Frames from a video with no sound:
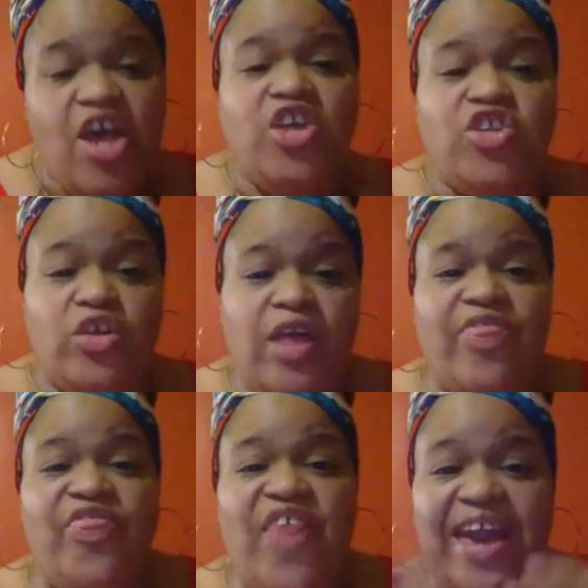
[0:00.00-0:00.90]
so that
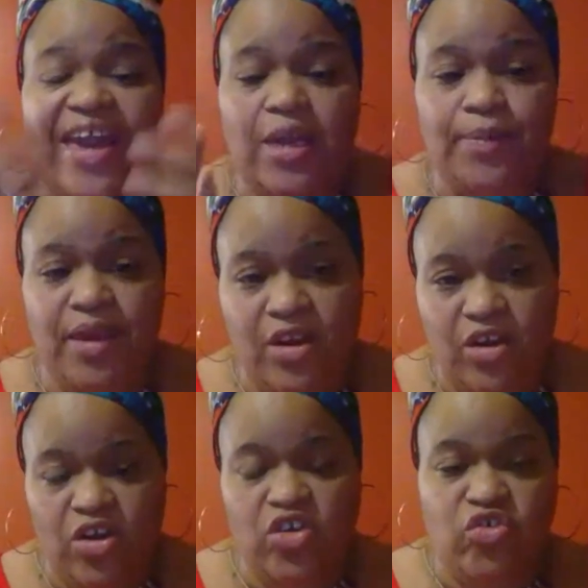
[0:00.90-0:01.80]
they can be in
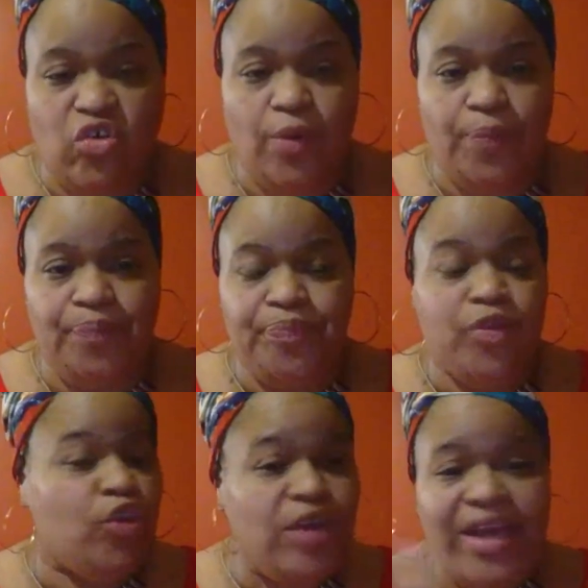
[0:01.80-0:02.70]
control.
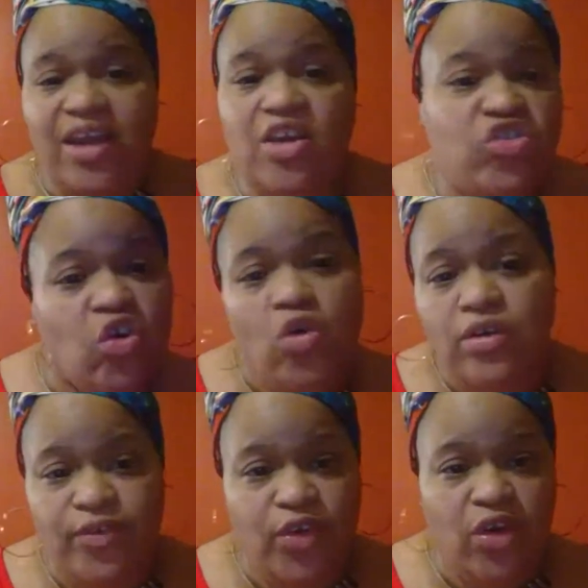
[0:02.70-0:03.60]
You're not in control
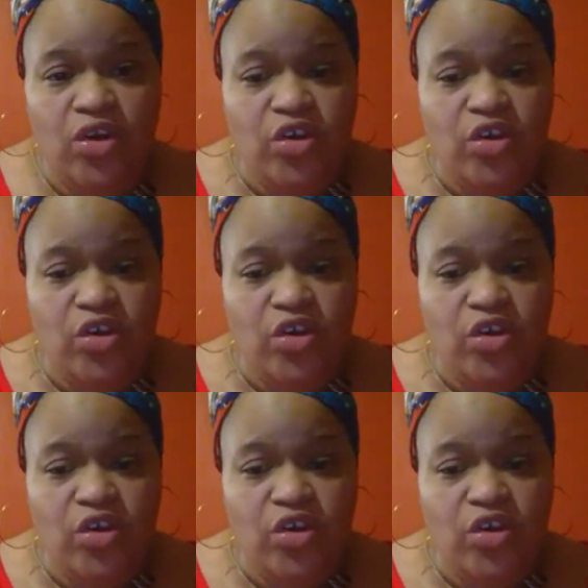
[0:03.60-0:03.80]
of your